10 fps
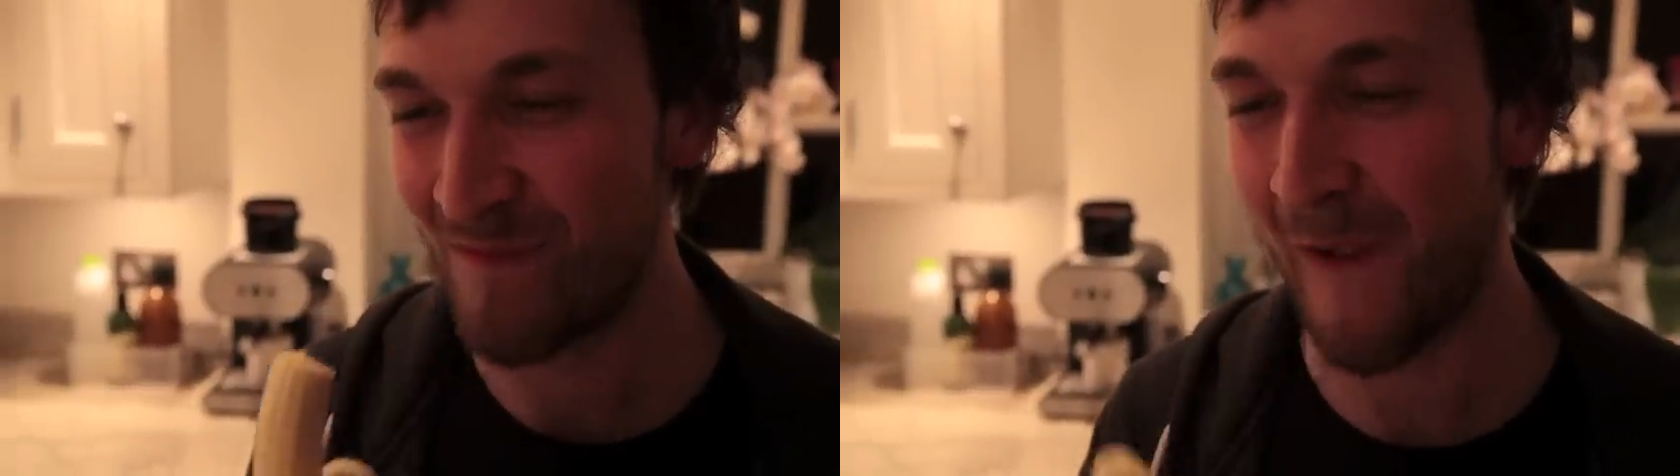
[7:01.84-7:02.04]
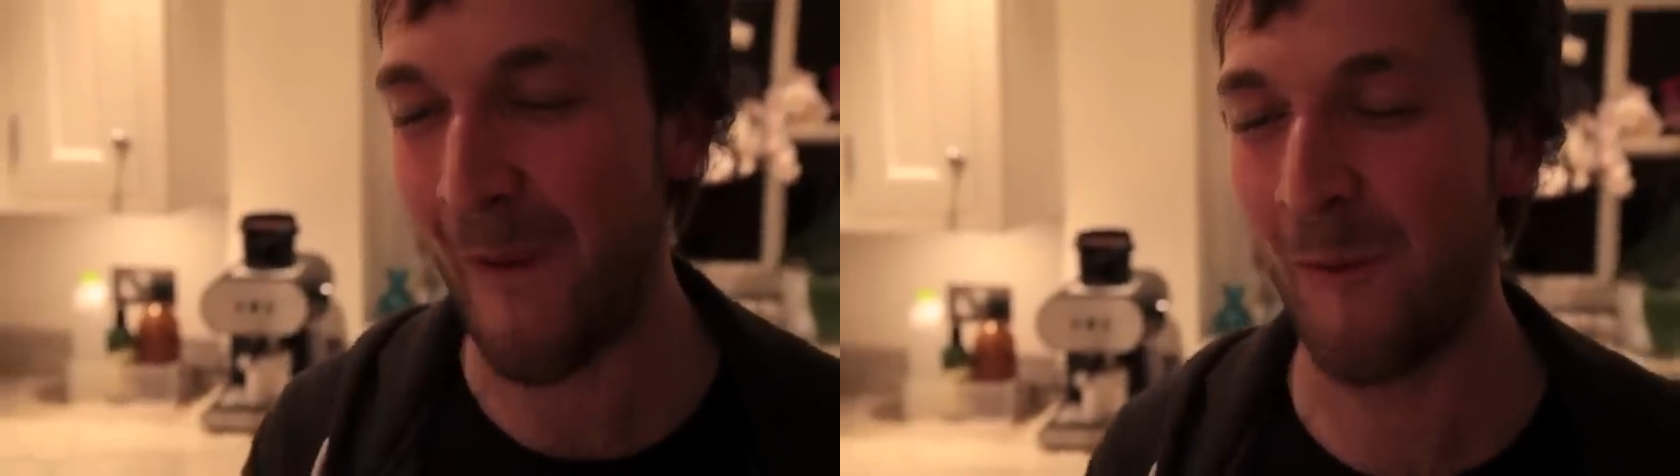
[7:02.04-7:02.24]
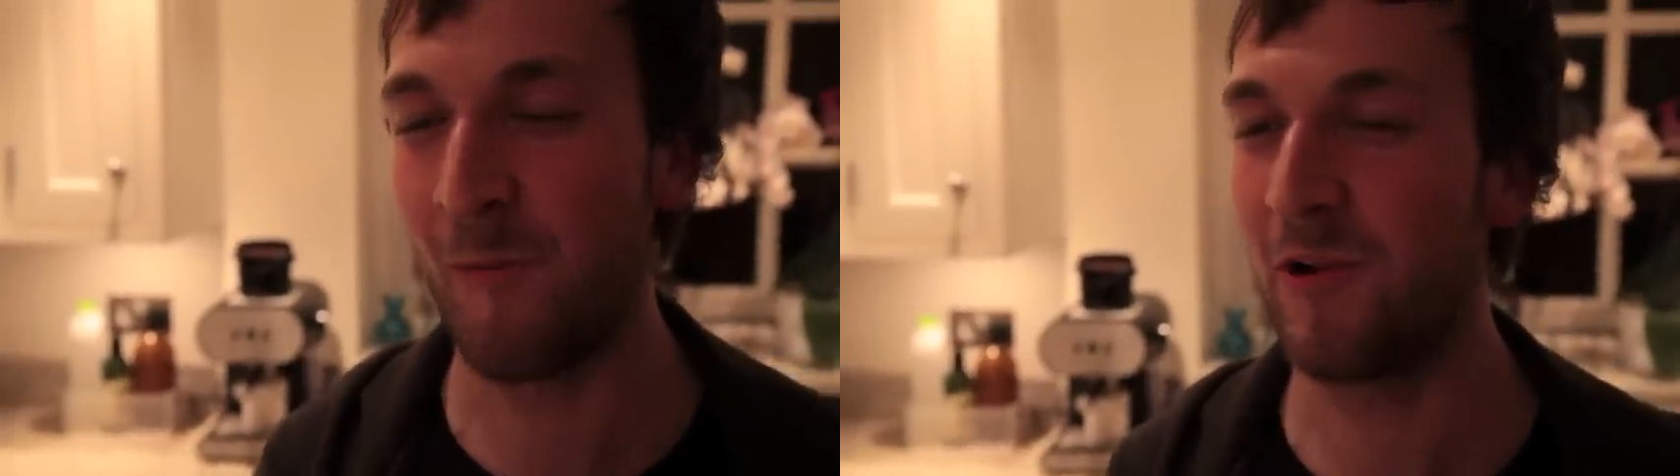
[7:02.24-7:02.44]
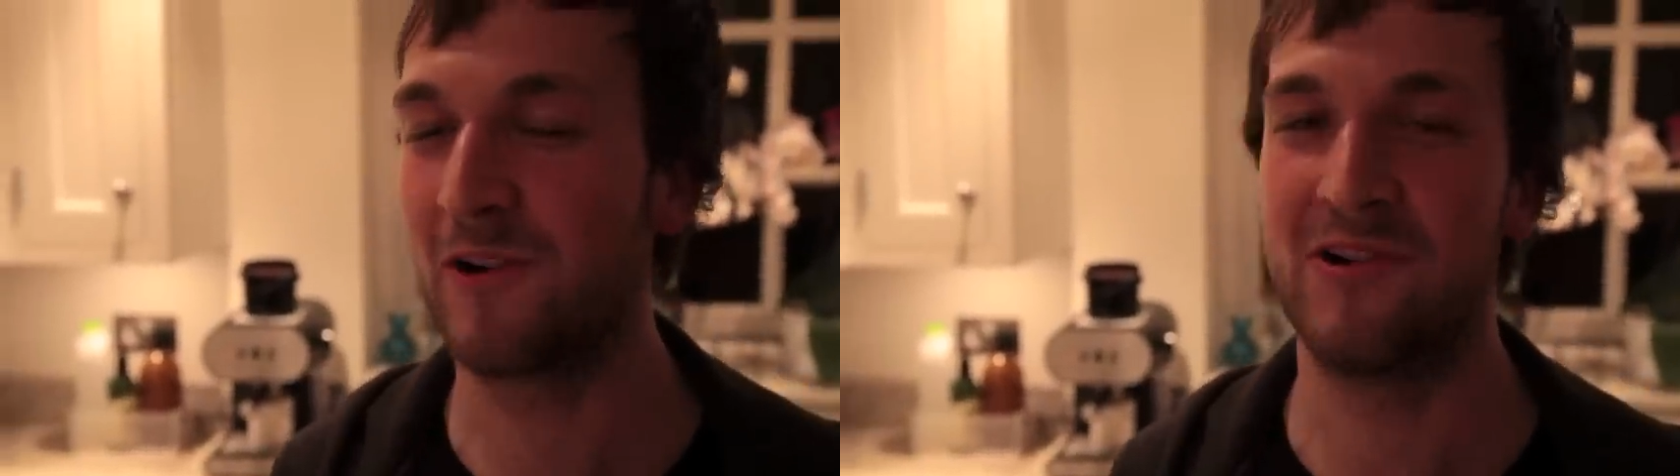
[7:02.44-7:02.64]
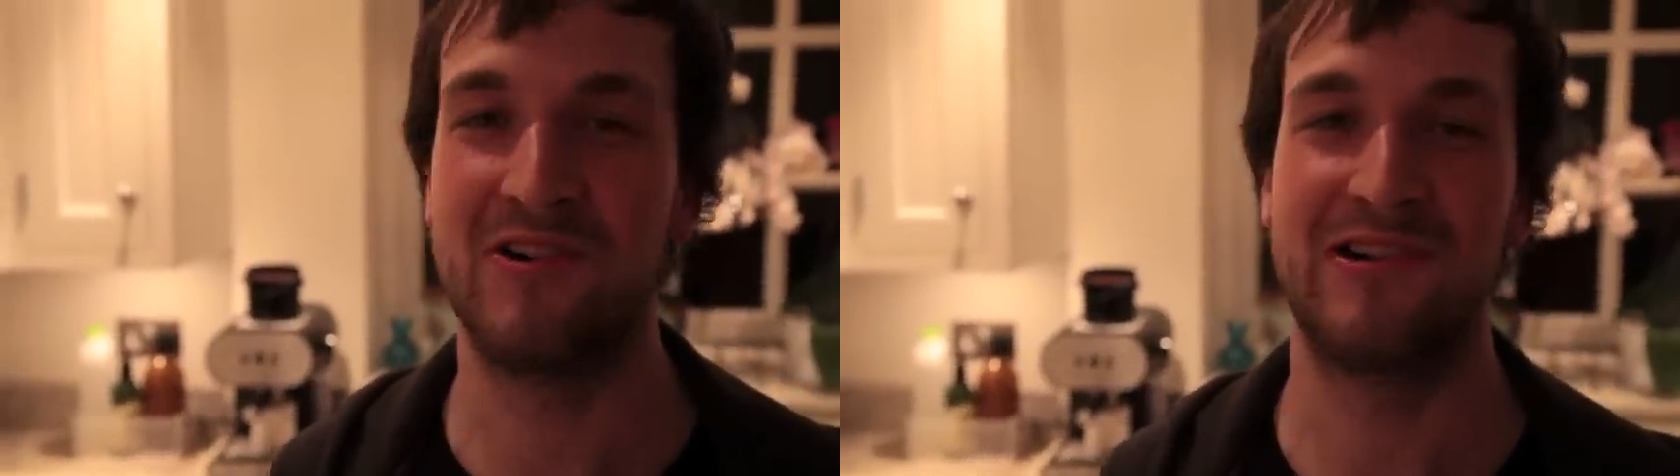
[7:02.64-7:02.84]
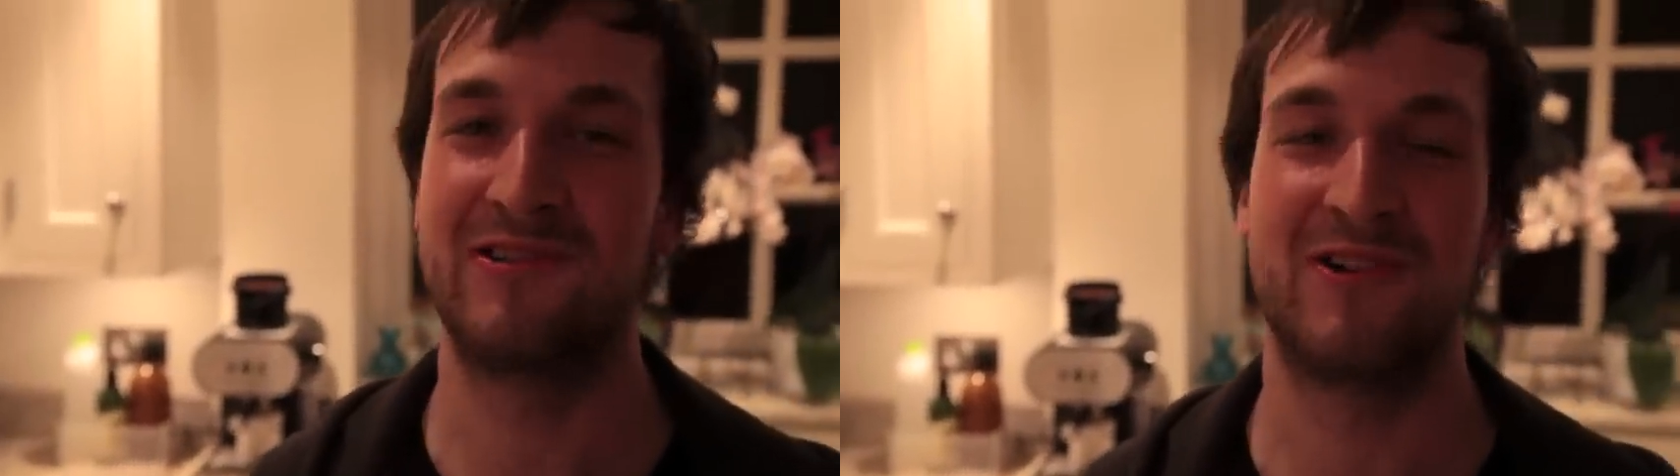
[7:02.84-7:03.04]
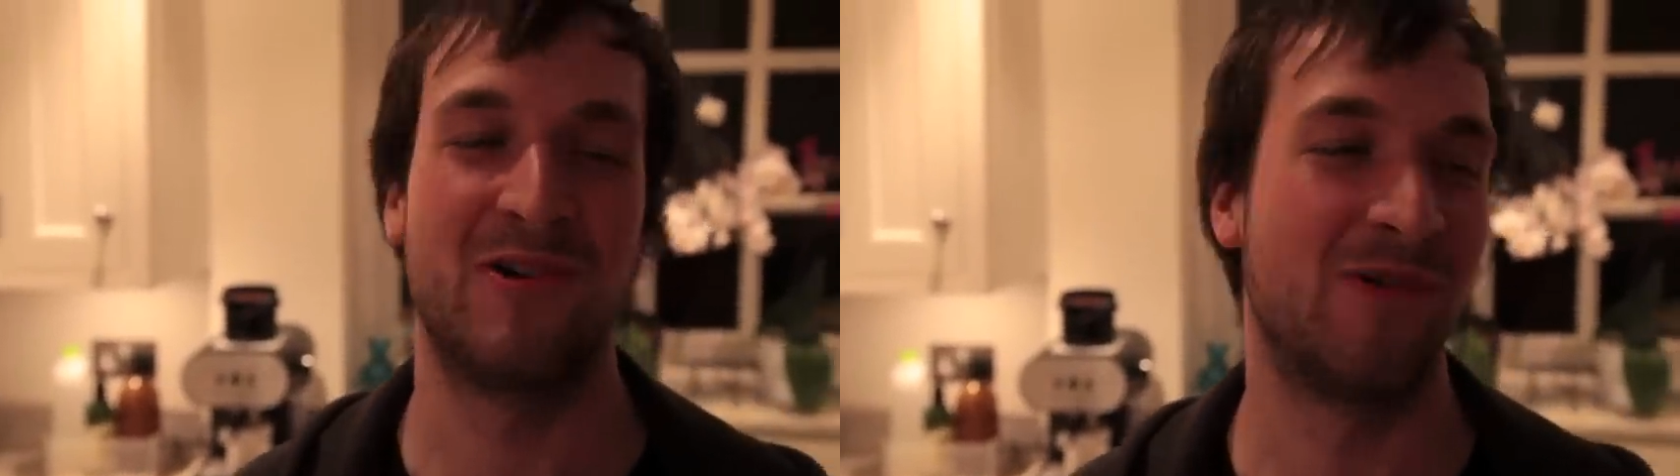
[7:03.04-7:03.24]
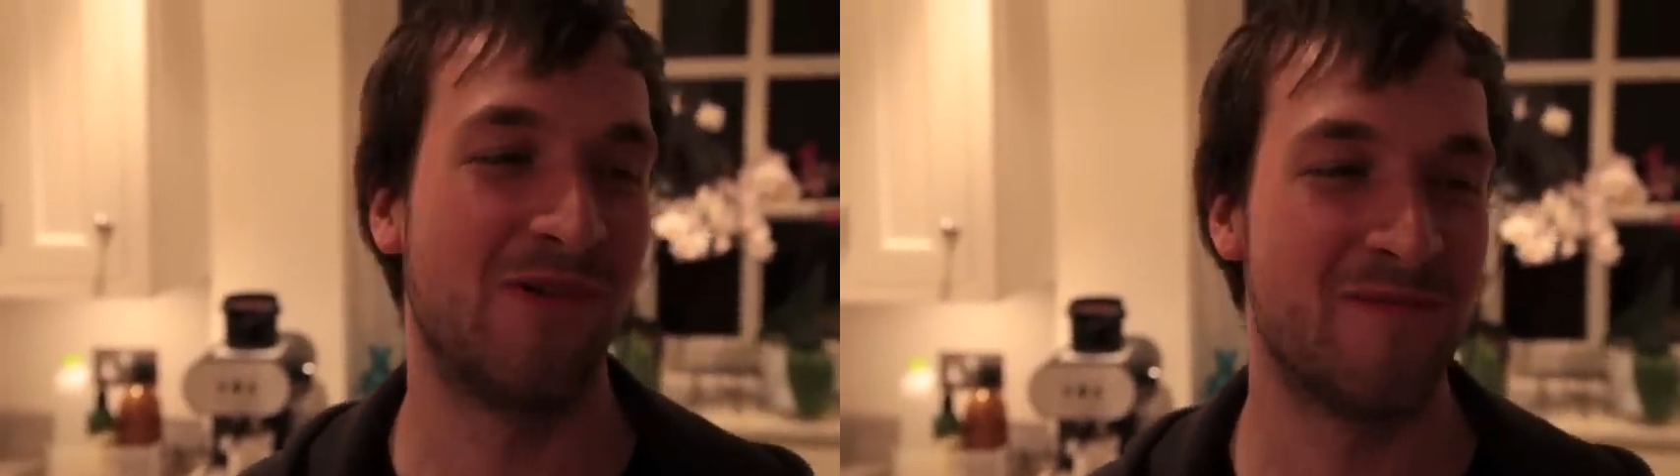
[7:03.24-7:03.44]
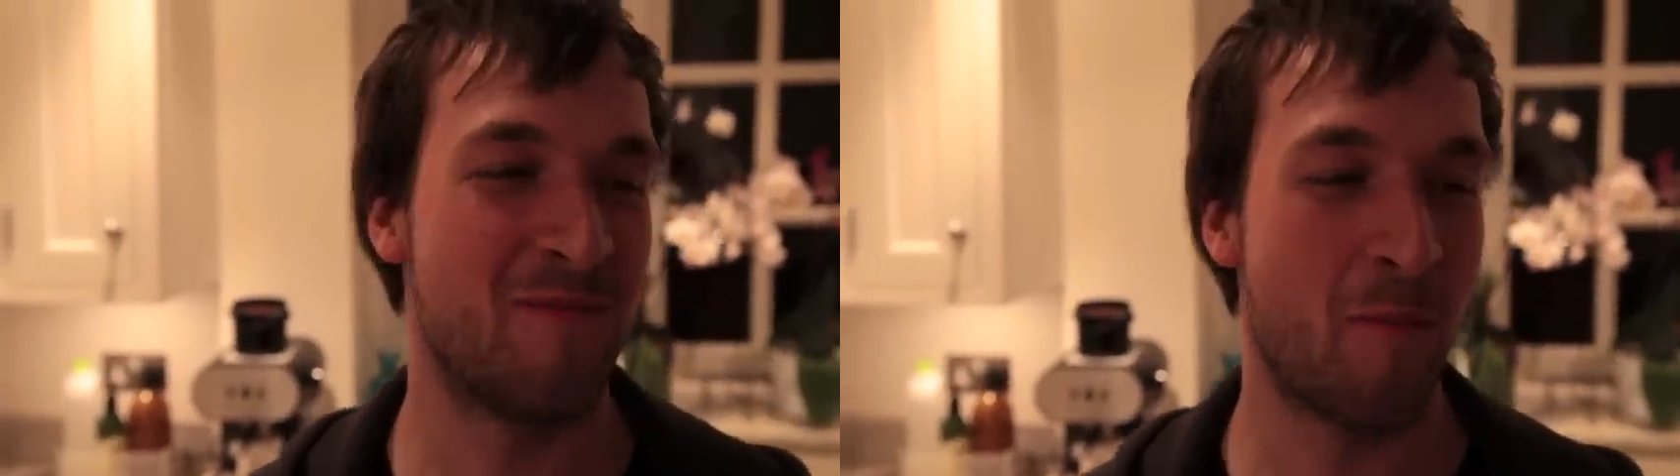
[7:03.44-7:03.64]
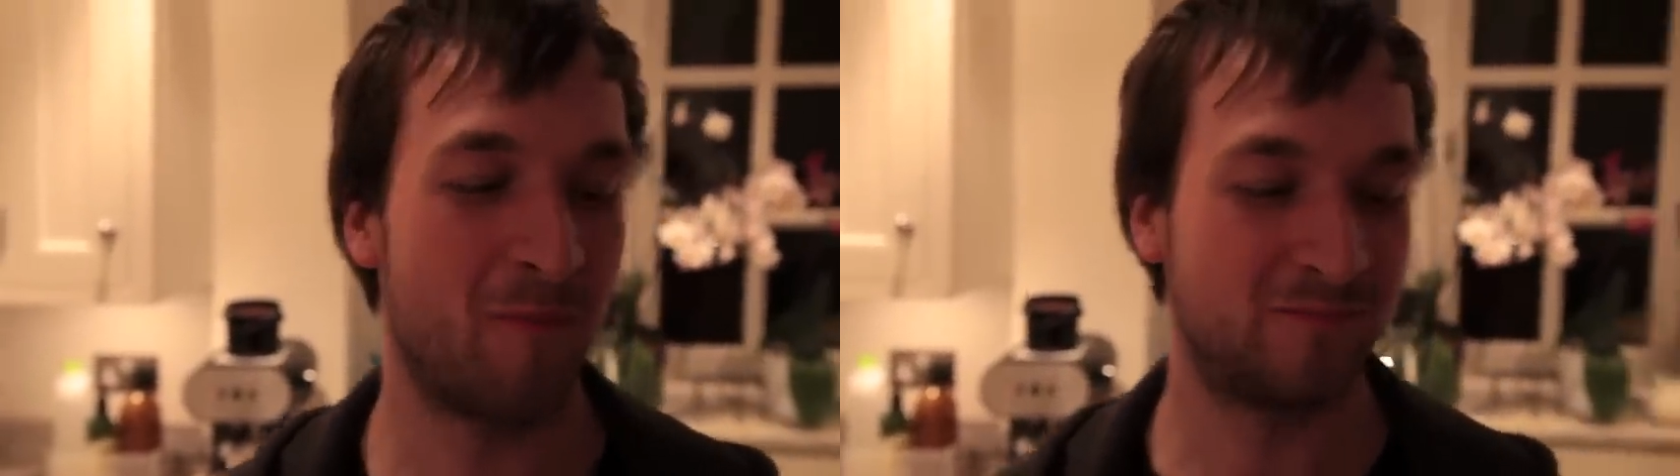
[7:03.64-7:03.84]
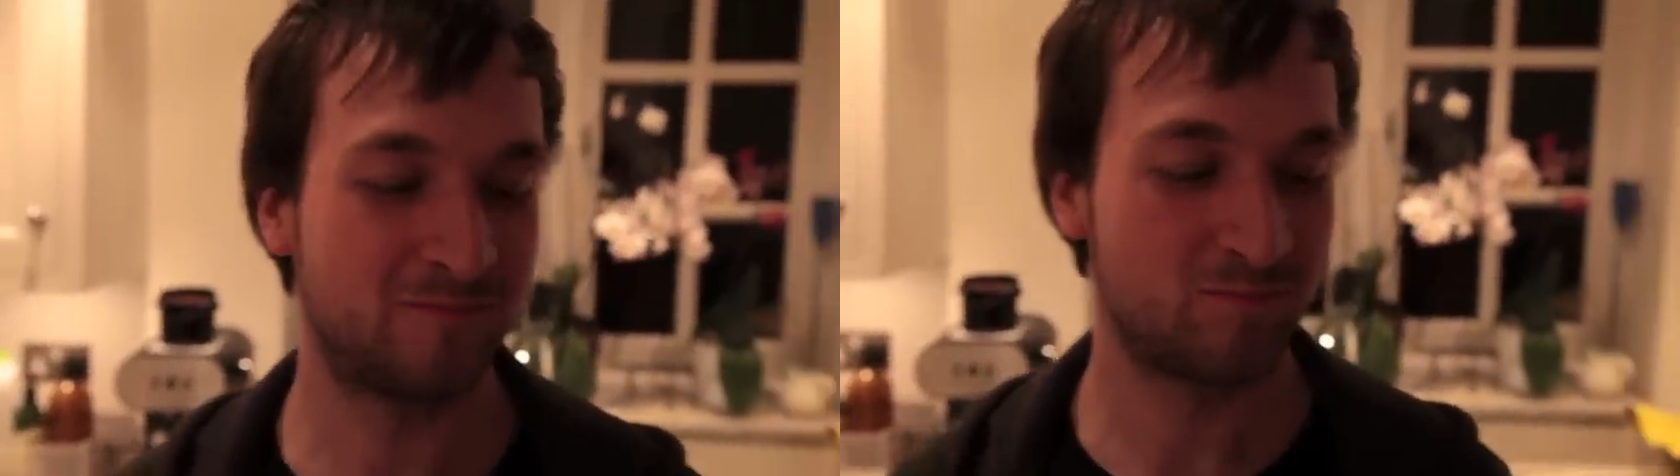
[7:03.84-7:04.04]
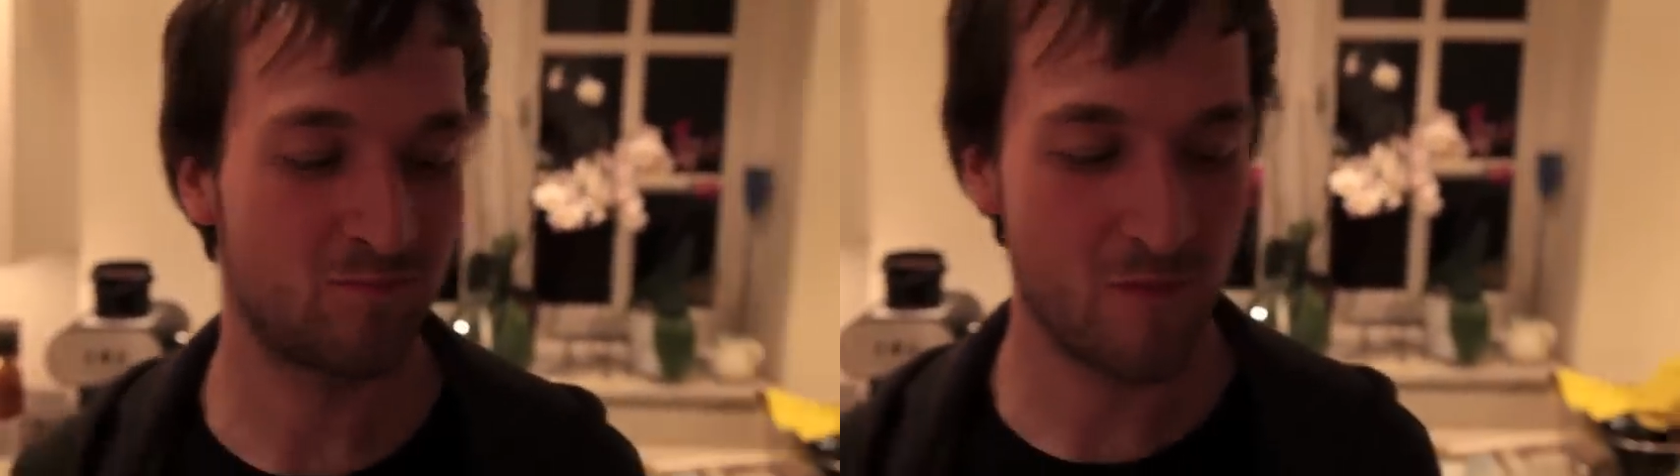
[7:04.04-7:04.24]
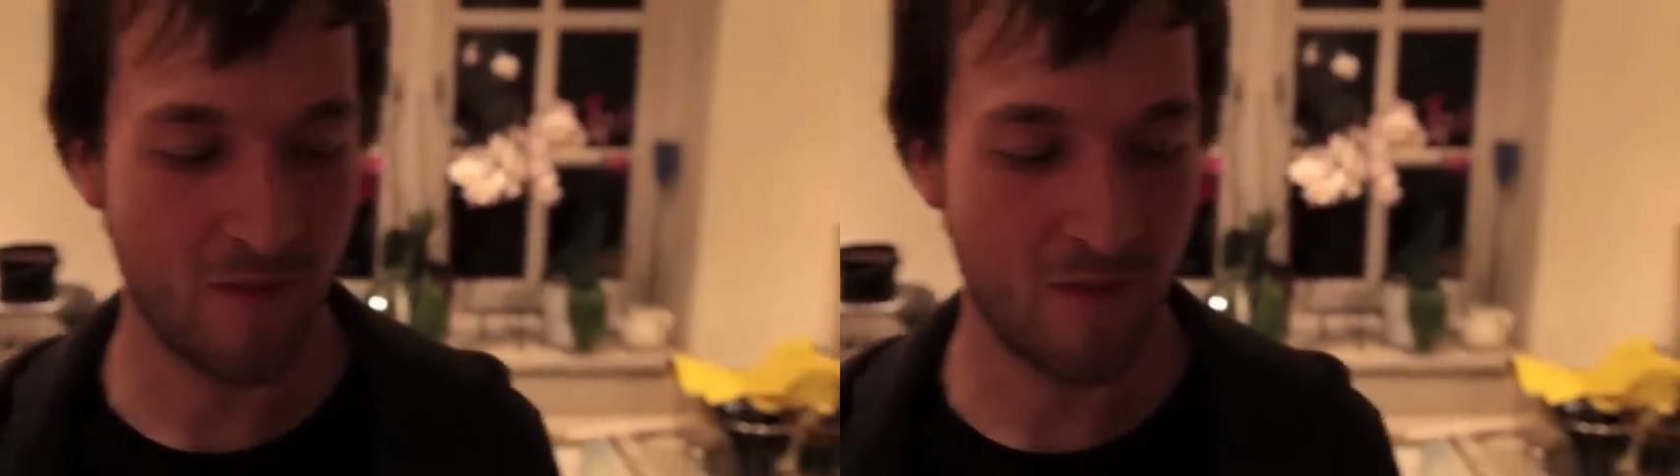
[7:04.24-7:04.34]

Oh my god, that's so Did you open it from this end?